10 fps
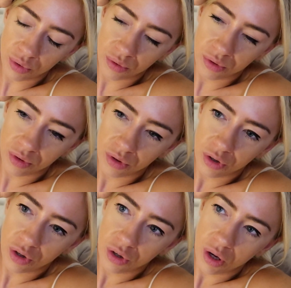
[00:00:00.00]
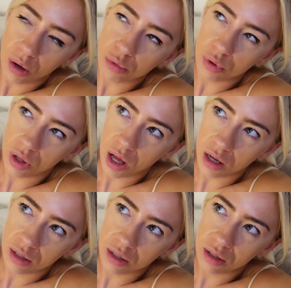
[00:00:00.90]
I'm so
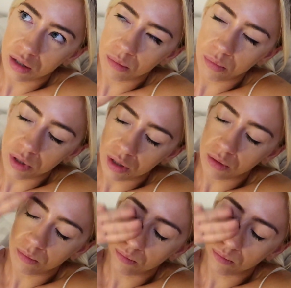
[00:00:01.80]
glad. Buzzing.